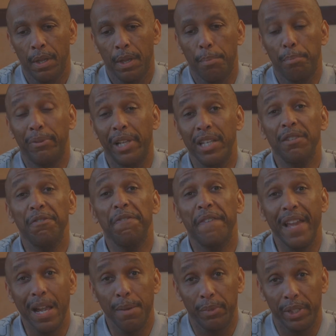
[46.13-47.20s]
Blended
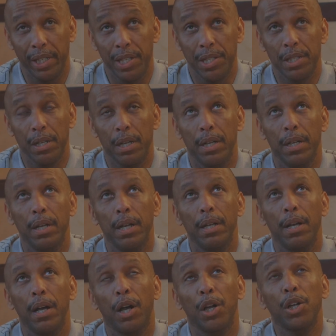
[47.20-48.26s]
families
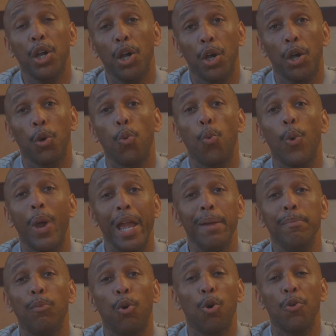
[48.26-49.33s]
occur way
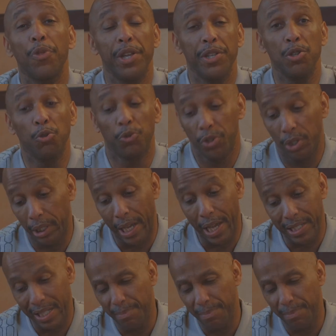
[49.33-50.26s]
more than you realize.